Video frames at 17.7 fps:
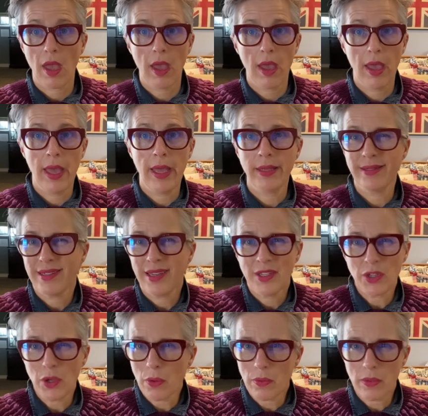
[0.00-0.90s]
And I
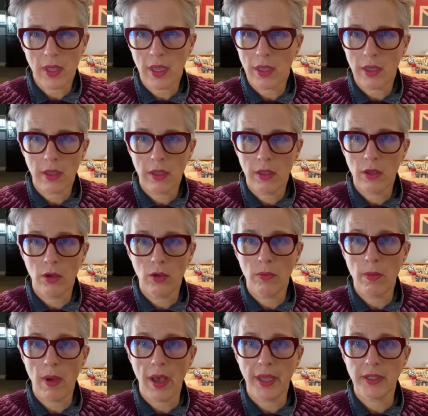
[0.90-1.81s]
don't think you'll
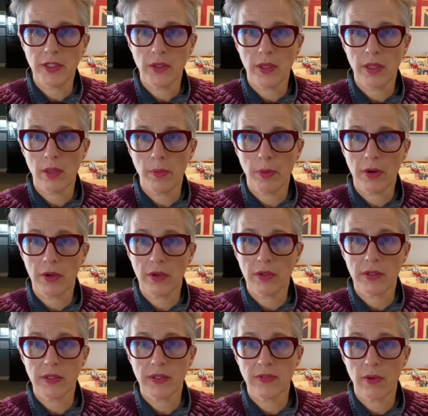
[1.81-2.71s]
mind doing the
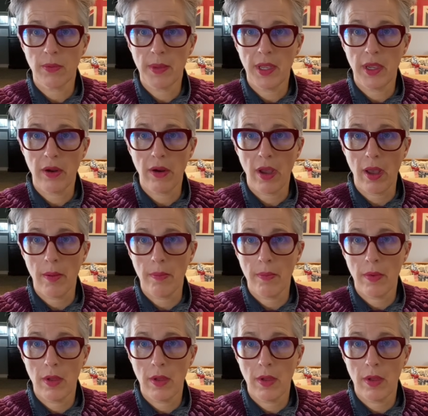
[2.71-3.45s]
pearls from here up,